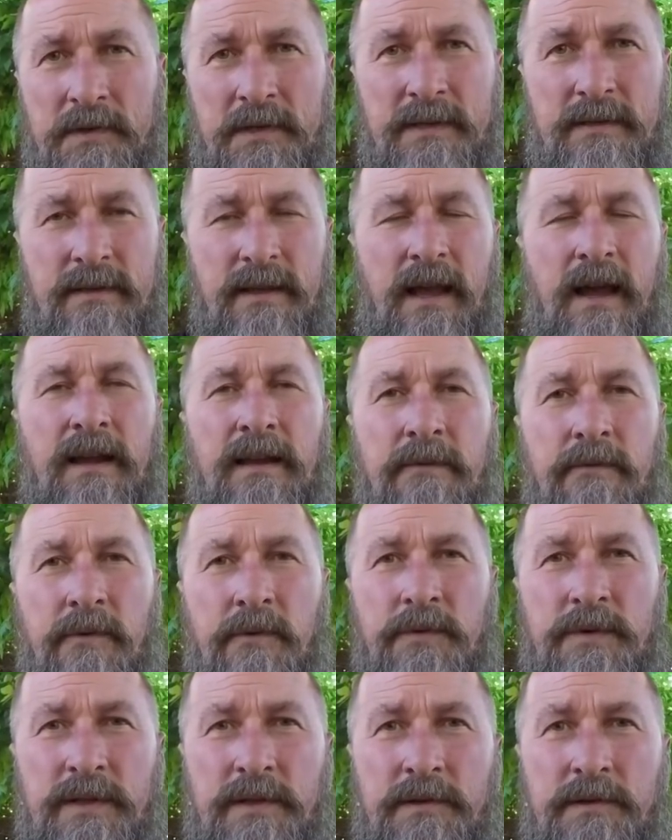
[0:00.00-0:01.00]
society
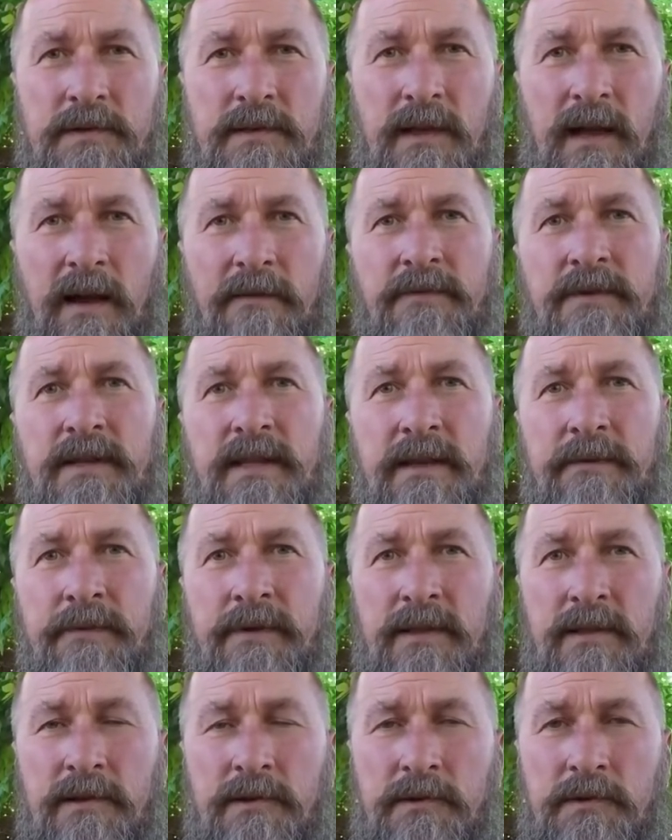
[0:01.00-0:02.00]
where we lose sovereignty and
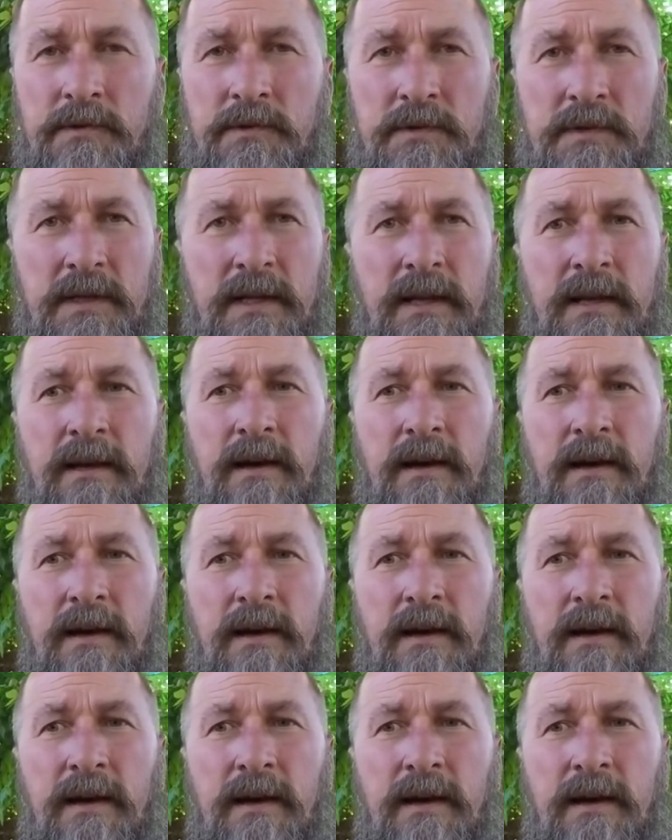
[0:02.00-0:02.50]
we lose